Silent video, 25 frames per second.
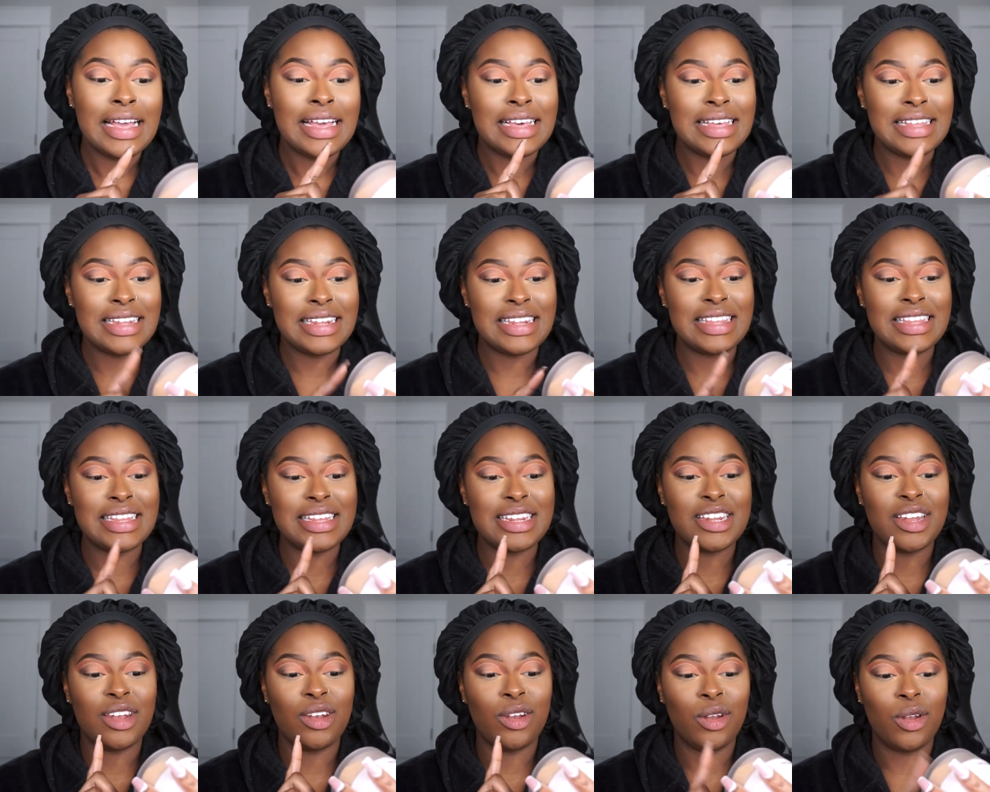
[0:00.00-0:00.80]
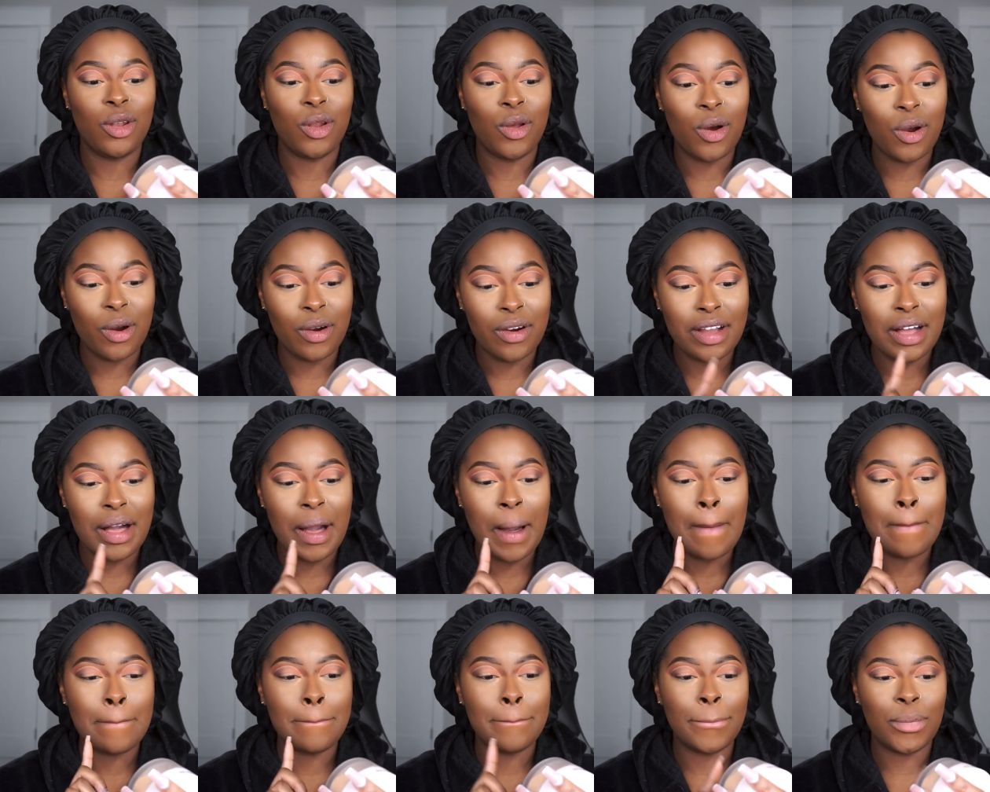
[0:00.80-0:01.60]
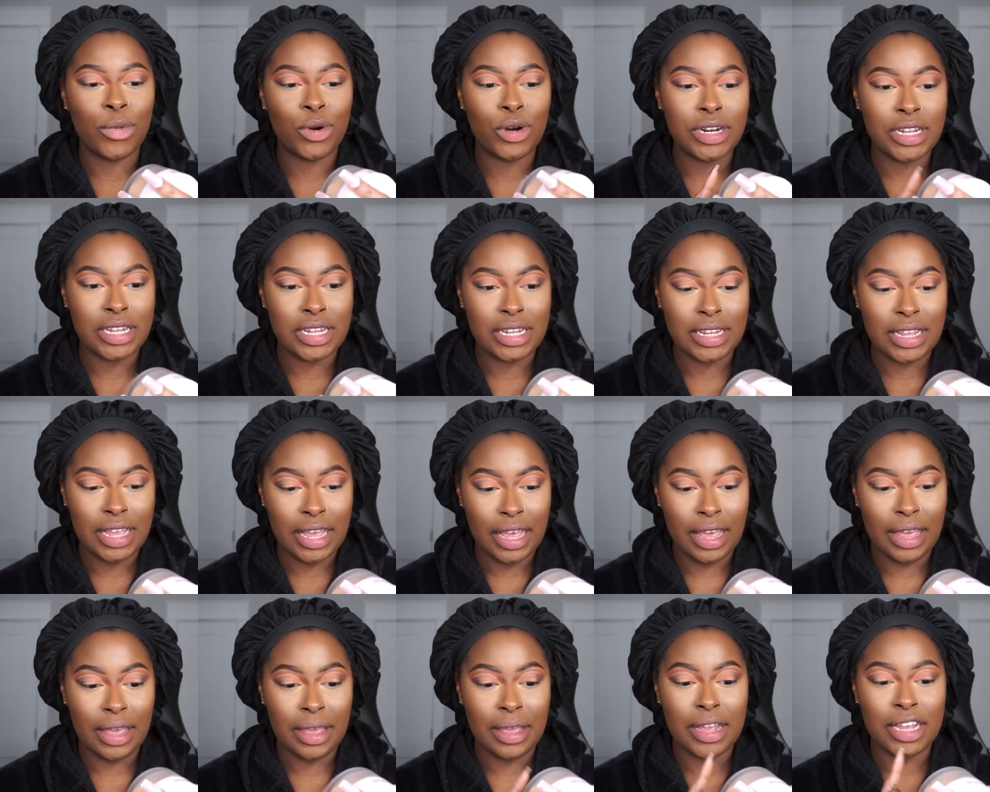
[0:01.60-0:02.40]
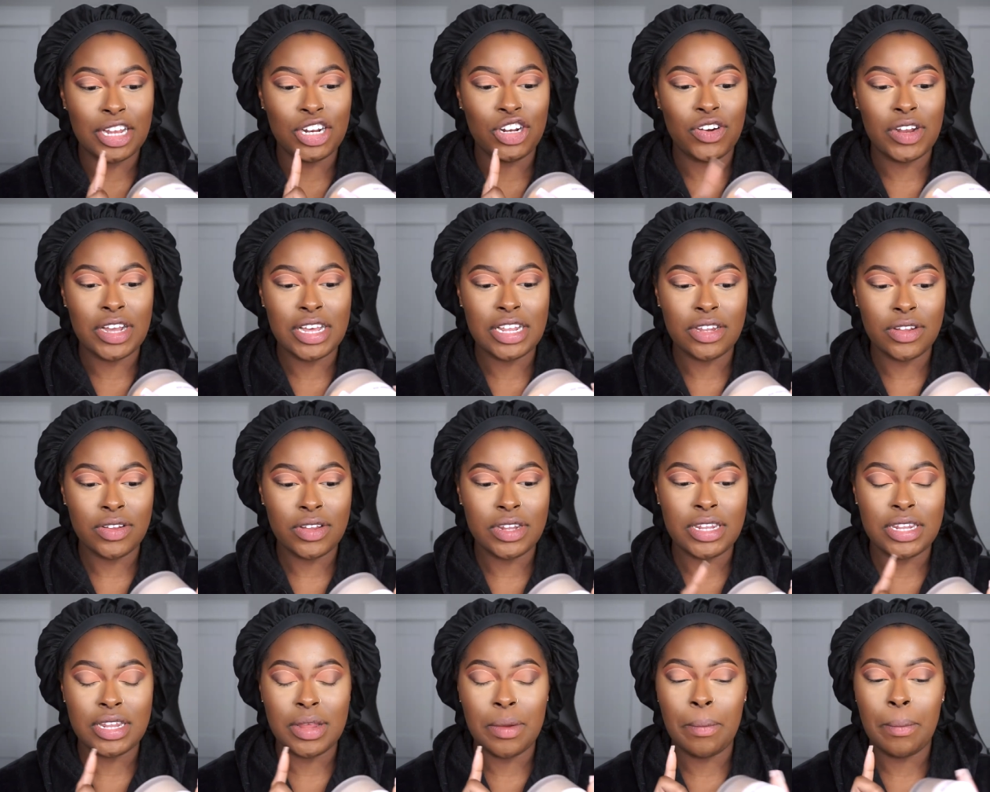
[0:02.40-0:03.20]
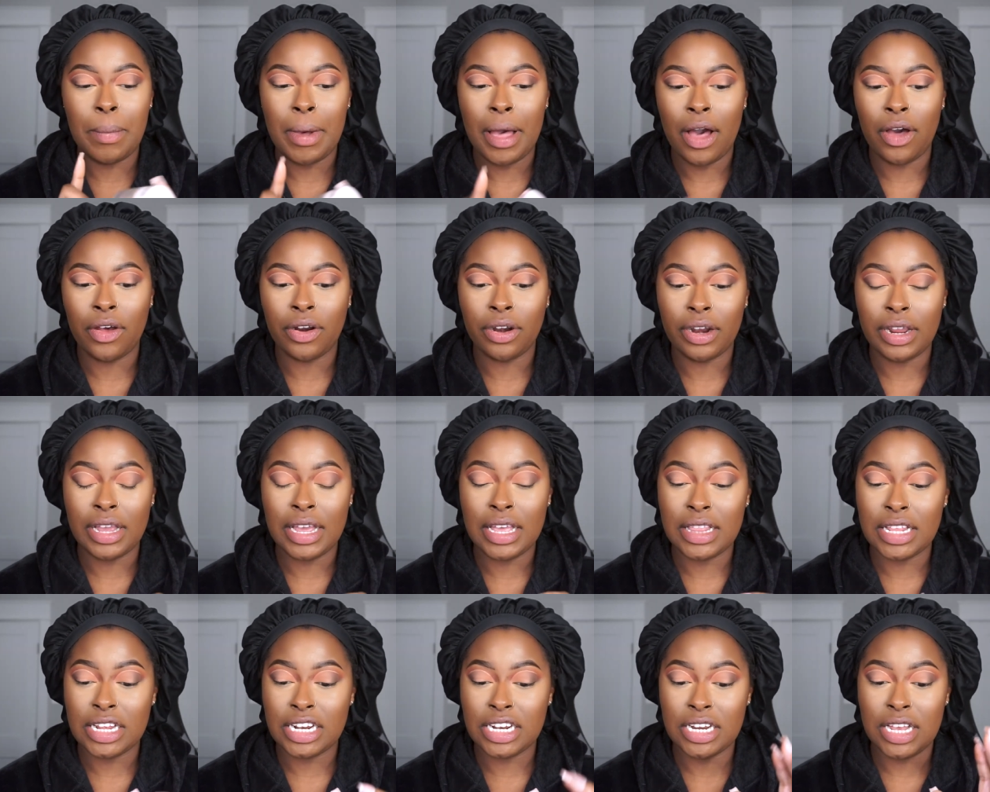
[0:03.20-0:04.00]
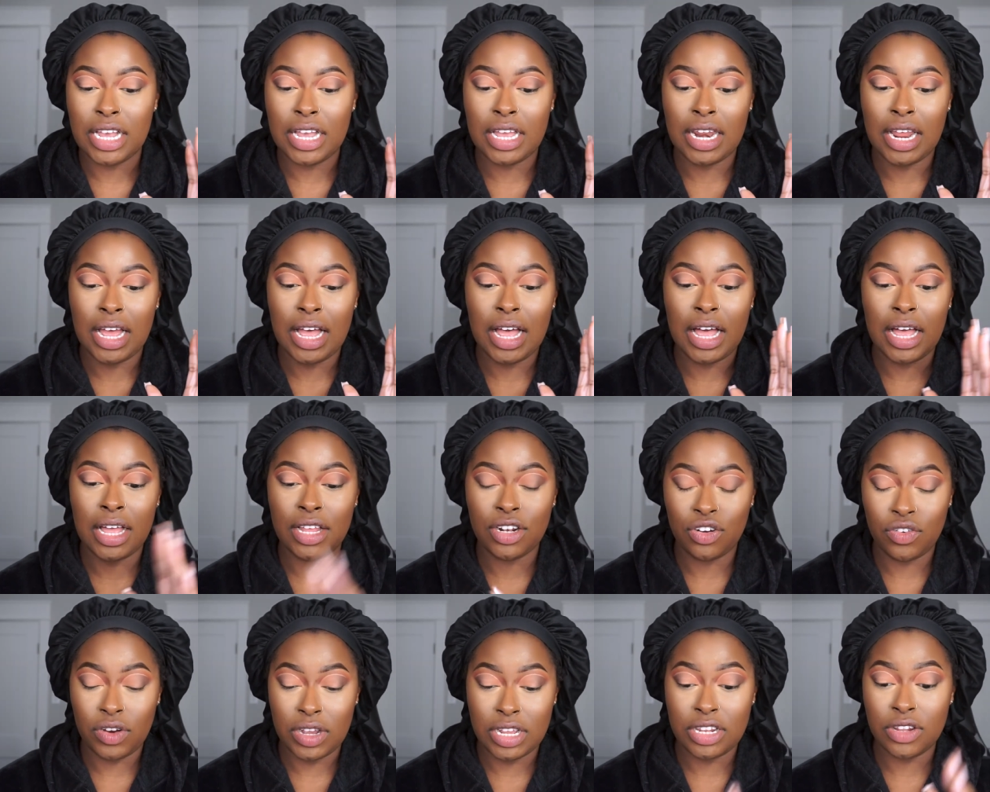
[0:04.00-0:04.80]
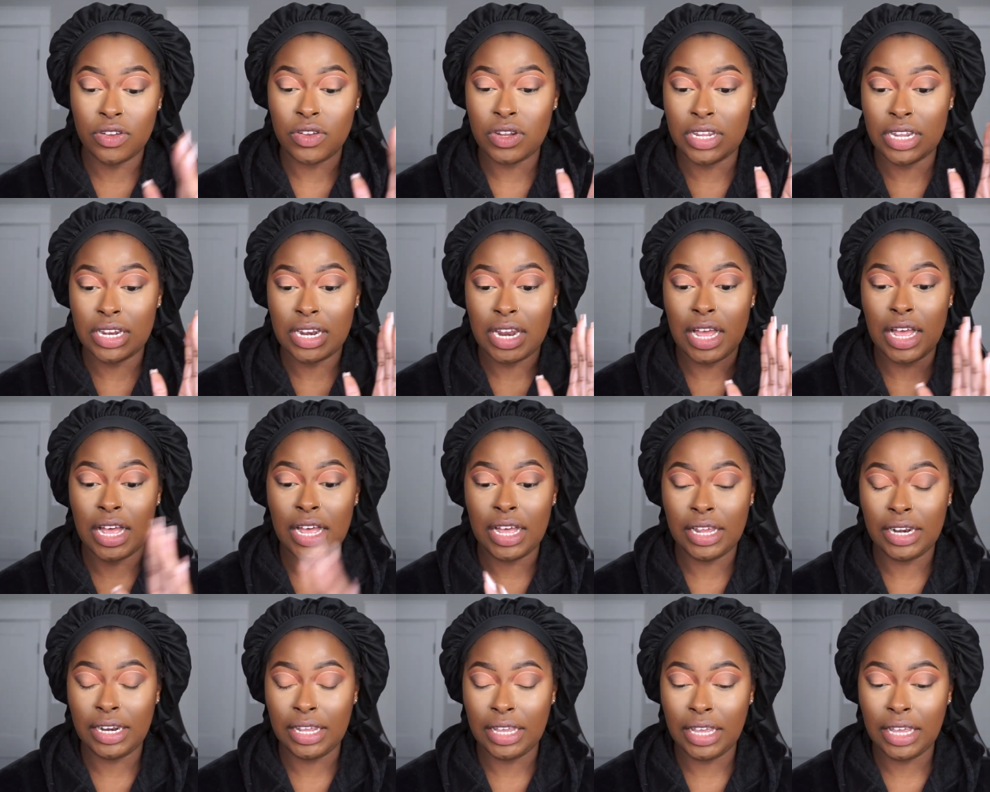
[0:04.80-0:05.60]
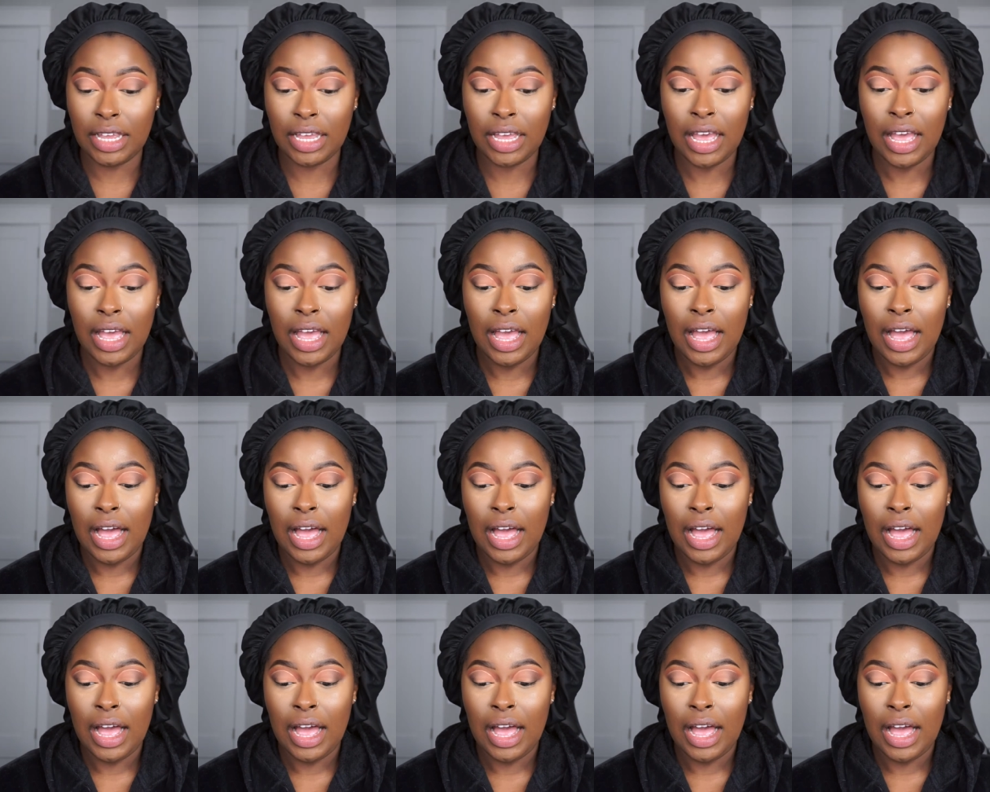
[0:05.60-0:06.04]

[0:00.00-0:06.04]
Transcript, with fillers: is this laura mercier translucent powder in the shade translucent honey